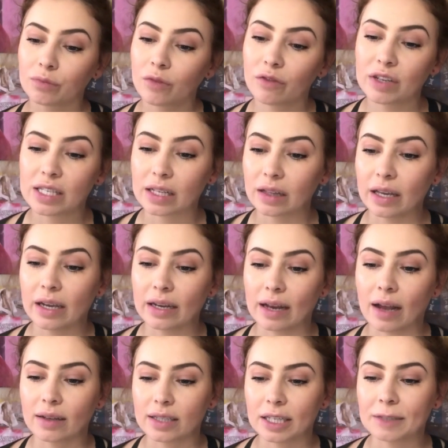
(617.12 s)
physically
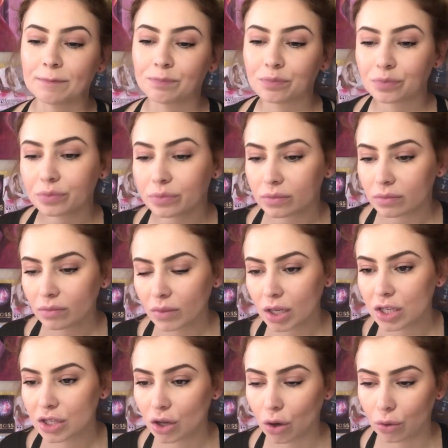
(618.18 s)
connected.
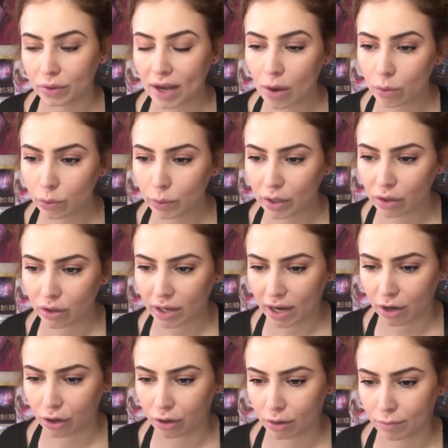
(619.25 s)
So now when we look
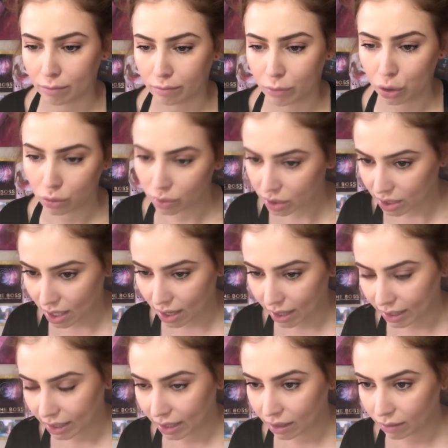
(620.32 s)
at her moon
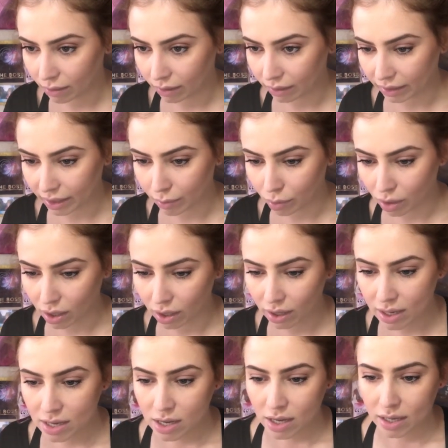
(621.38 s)
sign in Libra,
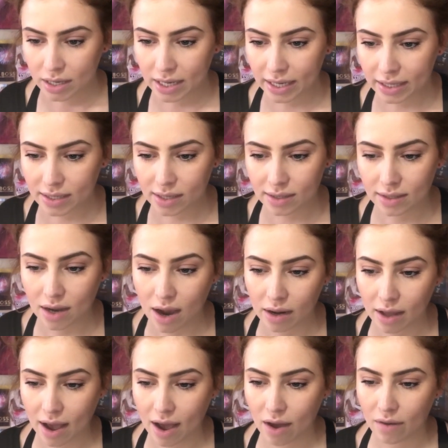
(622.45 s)
he does not
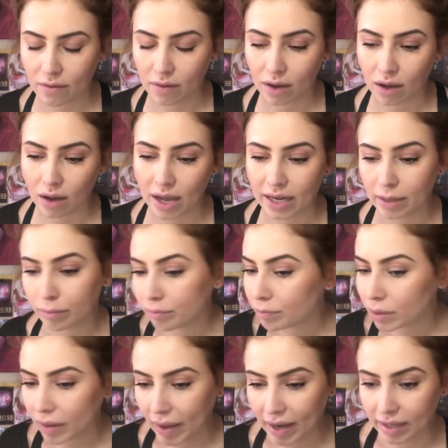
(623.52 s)
have any
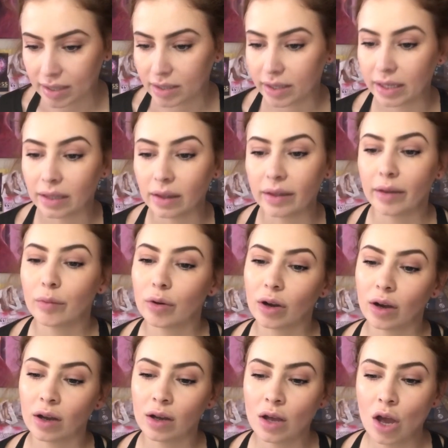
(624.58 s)
planets in
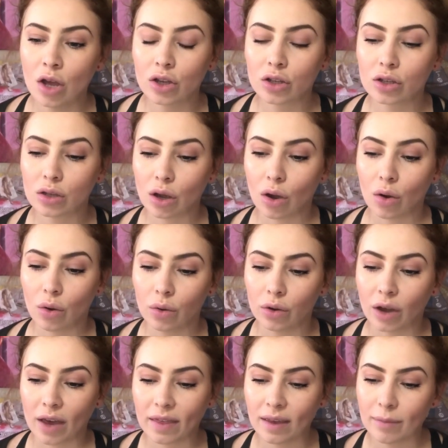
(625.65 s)
Libra. So
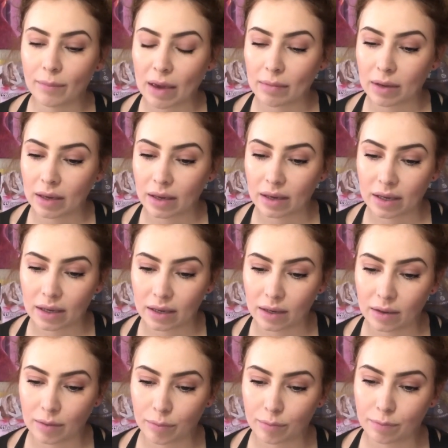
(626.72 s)
I think maybe
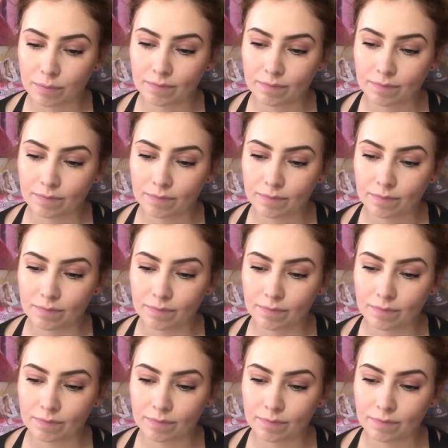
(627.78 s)
he